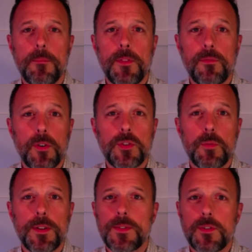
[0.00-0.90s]
The first
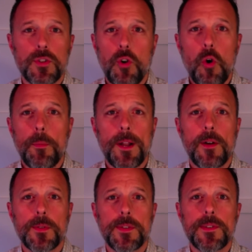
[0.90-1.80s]
one is there's no open
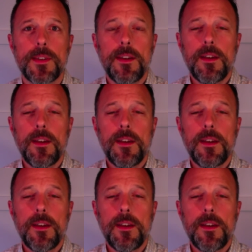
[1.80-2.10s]
houses.